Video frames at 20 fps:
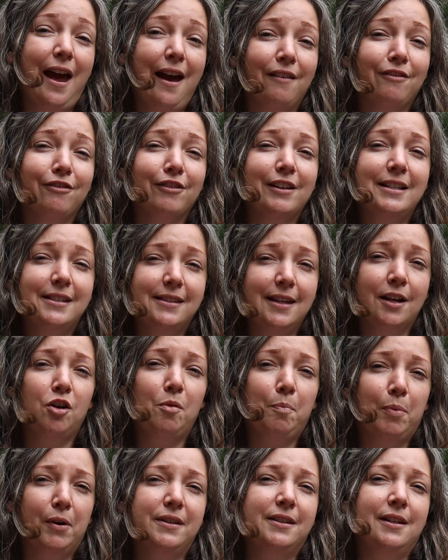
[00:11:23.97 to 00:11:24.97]
every single
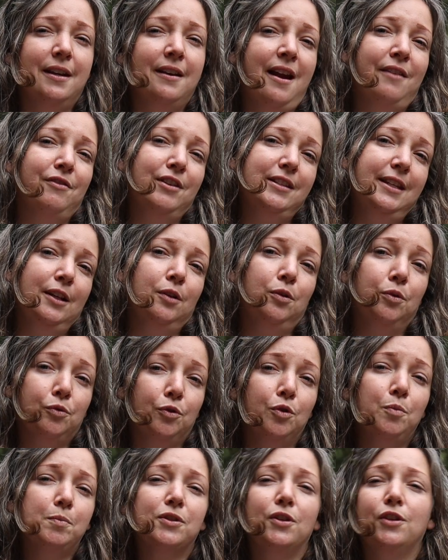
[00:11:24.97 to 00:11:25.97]
person in every single
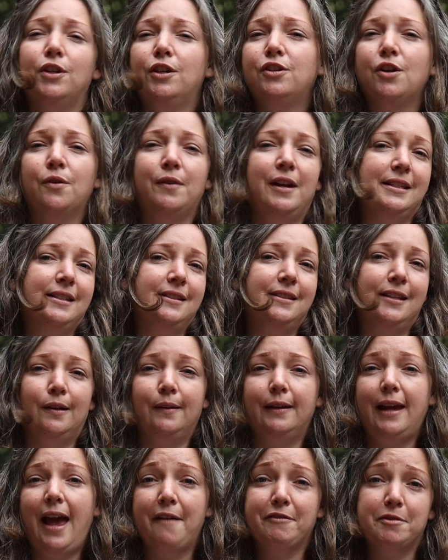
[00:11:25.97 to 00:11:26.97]
group so you don't
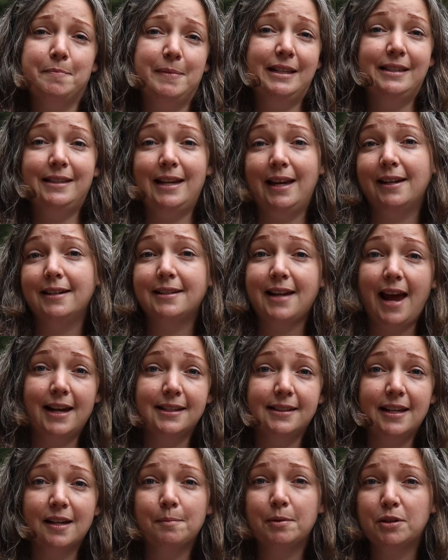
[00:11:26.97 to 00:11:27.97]
necessarily have to be
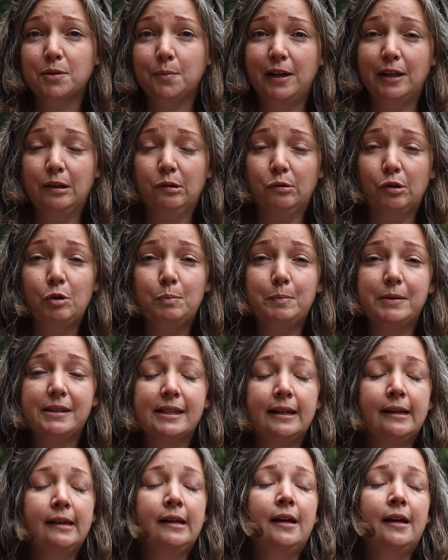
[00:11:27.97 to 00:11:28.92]
sanitizing between groups.